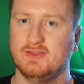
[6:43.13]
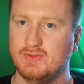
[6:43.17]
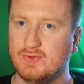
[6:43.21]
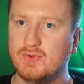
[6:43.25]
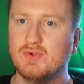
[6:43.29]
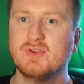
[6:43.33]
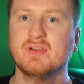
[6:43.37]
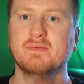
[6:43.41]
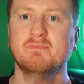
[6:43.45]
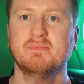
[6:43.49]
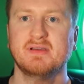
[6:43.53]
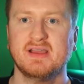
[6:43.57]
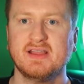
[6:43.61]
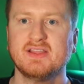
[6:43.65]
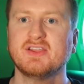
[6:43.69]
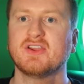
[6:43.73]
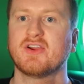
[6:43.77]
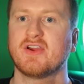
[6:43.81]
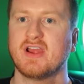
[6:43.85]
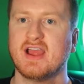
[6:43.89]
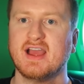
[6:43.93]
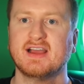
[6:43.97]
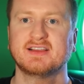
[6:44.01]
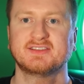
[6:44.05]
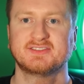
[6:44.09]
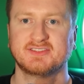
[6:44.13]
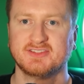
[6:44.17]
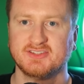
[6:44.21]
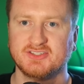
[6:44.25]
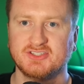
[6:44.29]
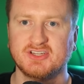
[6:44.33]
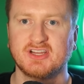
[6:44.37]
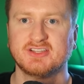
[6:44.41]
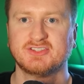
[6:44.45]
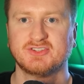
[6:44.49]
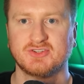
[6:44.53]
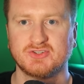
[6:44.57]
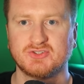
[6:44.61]
you can bet your ass
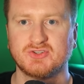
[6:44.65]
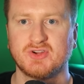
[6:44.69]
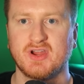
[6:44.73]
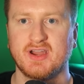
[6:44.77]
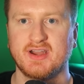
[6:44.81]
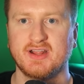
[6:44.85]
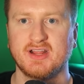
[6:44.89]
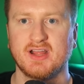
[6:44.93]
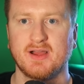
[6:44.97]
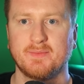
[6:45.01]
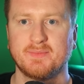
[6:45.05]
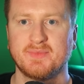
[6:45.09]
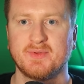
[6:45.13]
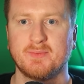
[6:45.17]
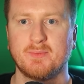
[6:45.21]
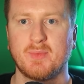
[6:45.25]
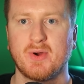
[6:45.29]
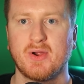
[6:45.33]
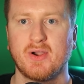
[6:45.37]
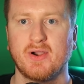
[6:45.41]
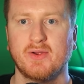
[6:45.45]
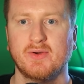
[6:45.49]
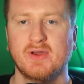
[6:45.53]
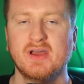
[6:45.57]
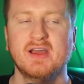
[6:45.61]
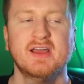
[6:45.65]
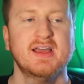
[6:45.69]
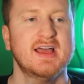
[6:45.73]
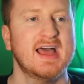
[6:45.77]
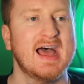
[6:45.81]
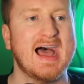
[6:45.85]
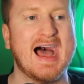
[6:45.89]
the Jets are trading up tomorrow.